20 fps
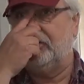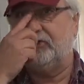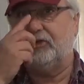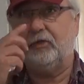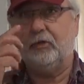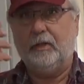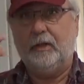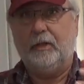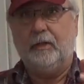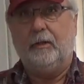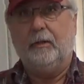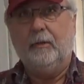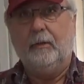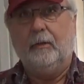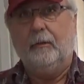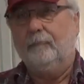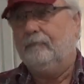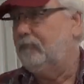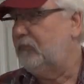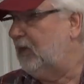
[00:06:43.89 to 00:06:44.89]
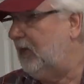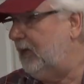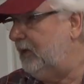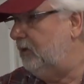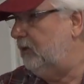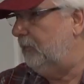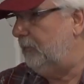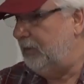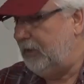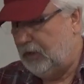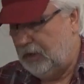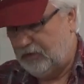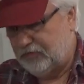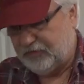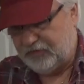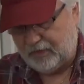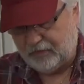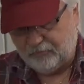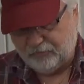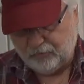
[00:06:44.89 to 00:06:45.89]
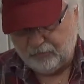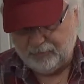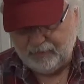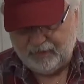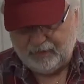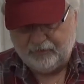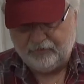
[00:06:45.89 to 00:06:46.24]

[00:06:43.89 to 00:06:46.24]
to it, and you'll be all set from there.